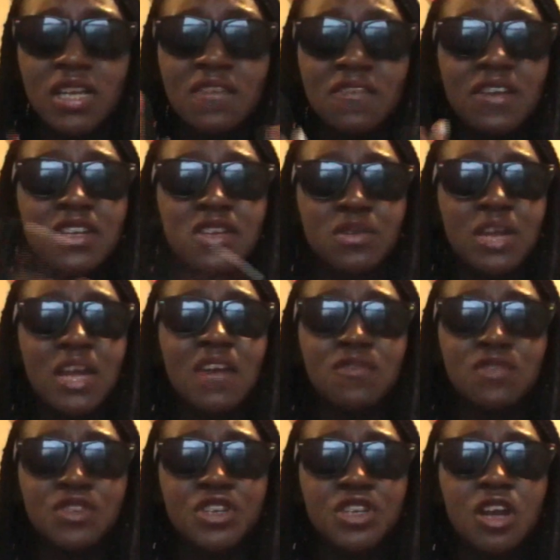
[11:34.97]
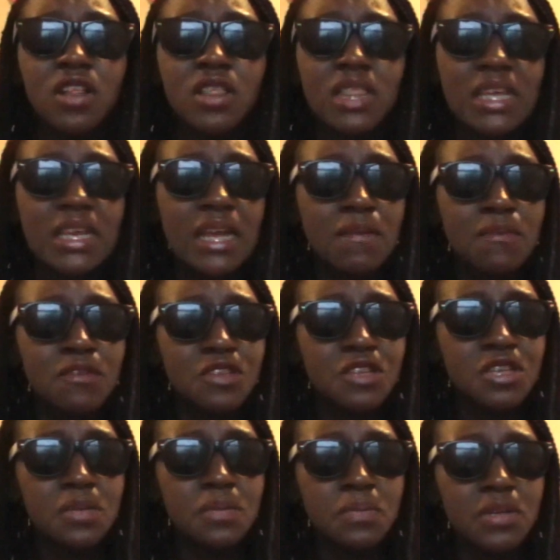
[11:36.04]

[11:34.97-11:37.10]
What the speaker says: If I don't have One Shot, then I'm just gonna